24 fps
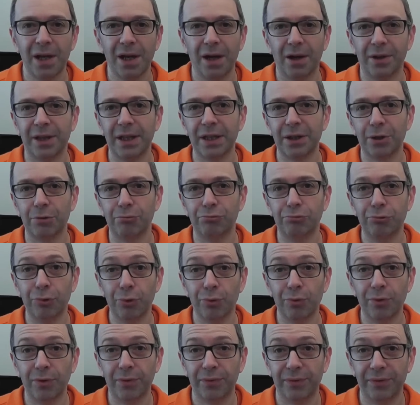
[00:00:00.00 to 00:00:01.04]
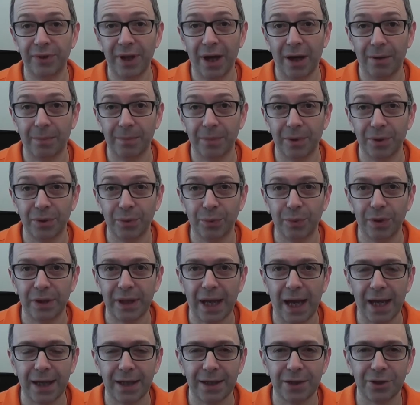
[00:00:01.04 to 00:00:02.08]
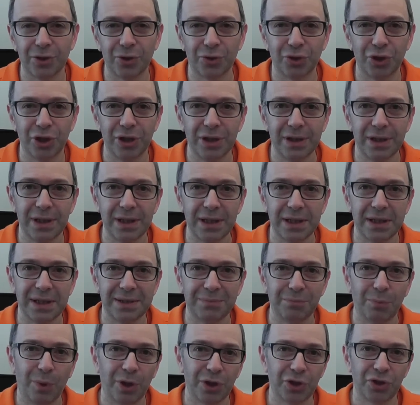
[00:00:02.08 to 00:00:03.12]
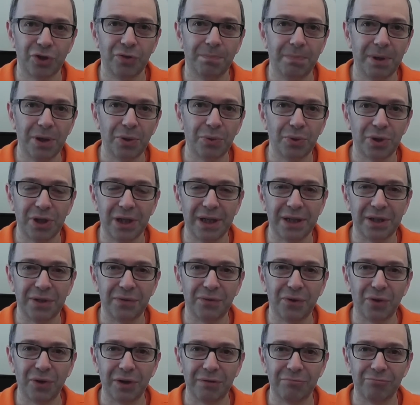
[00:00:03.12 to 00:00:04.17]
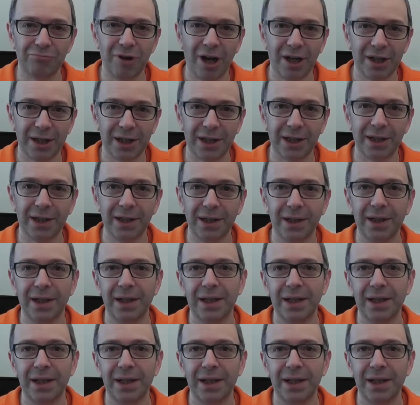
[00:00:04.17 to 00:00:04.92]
I think the rule of thumb with Hackintoshes is once you've built it and you've got it running,